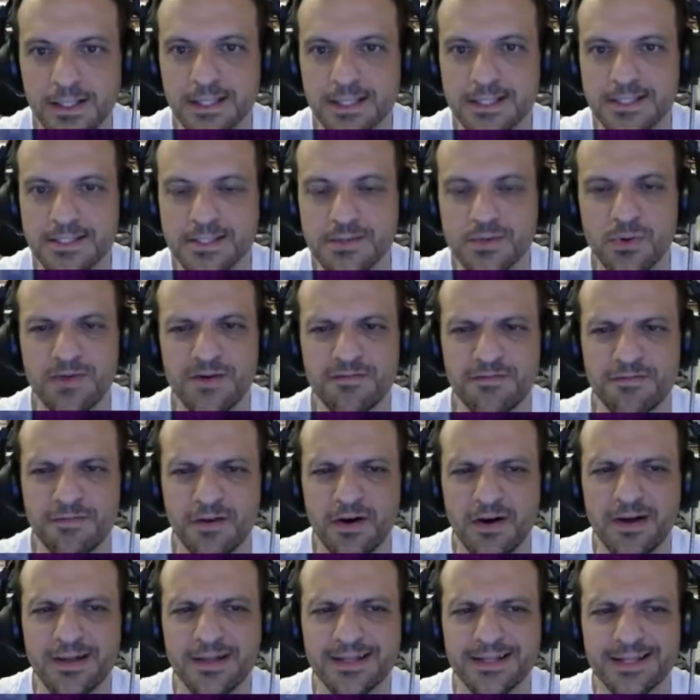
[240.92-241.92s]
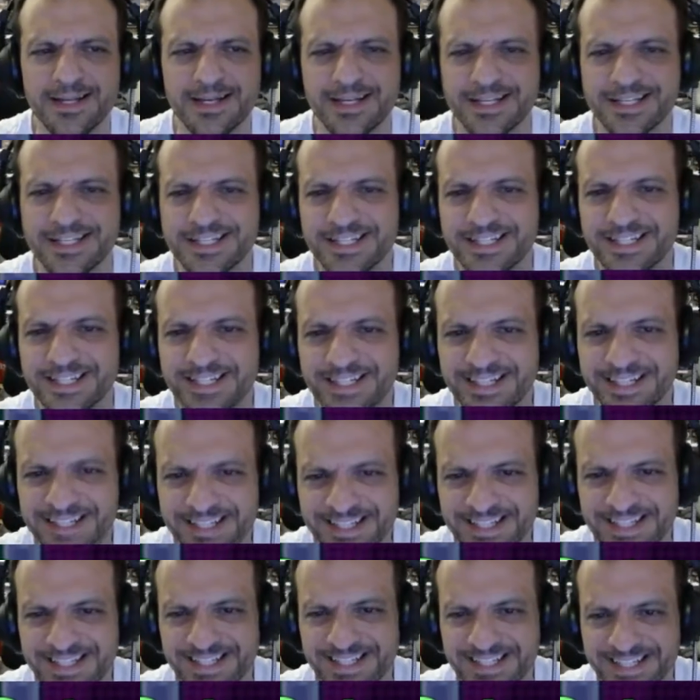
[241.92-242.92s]
at this, quite violent actually.
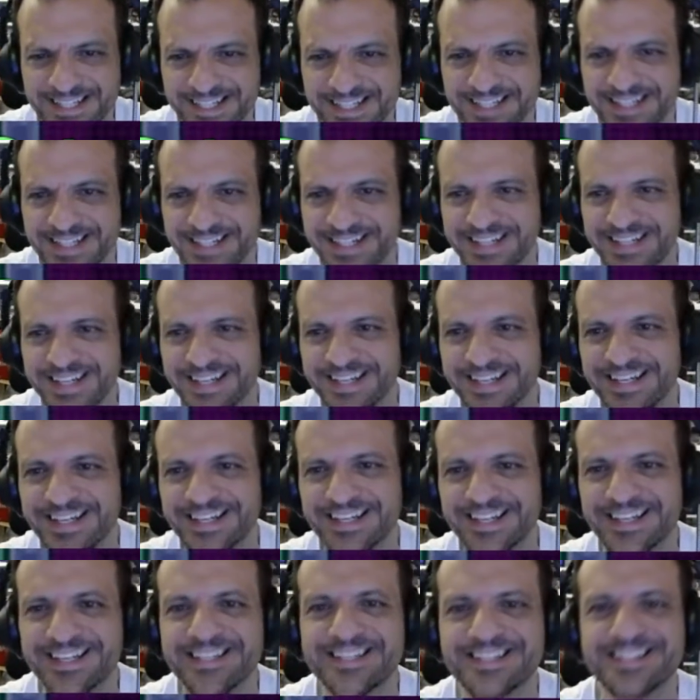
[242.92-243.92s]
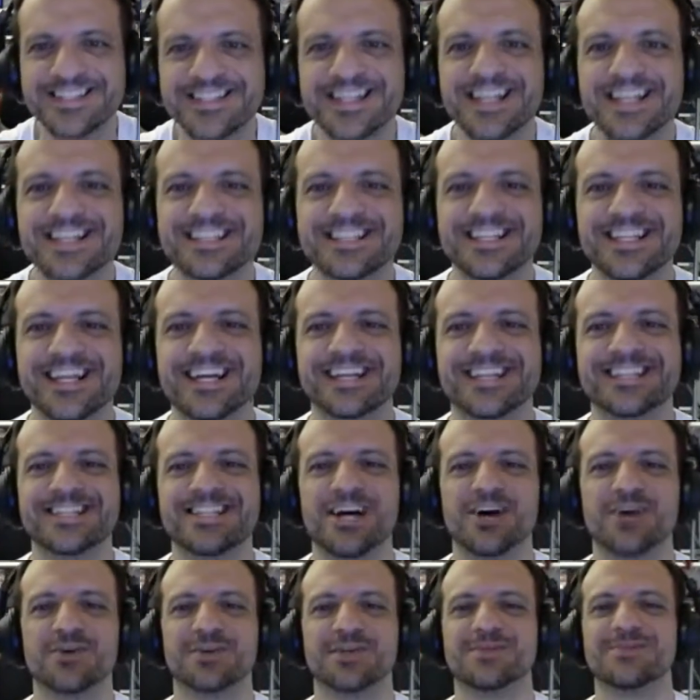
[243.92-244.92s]
This is a like
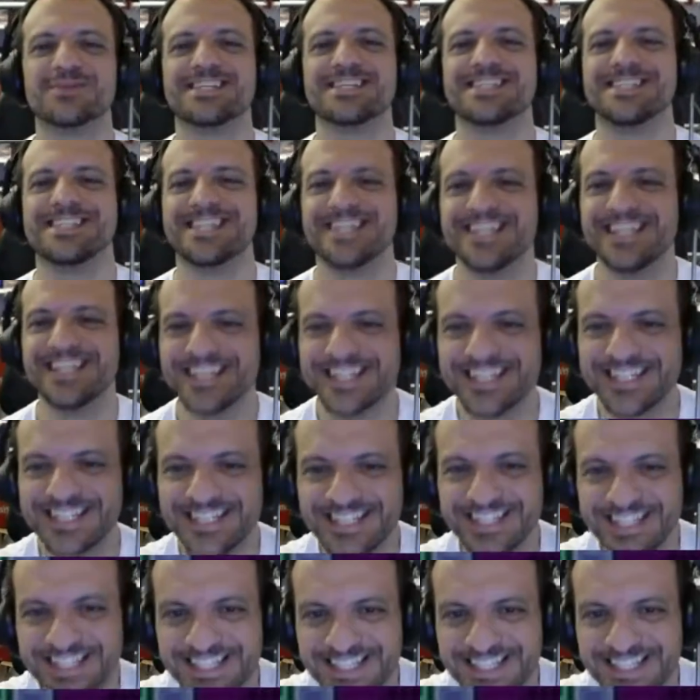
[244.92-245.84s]
duck with a machine gun.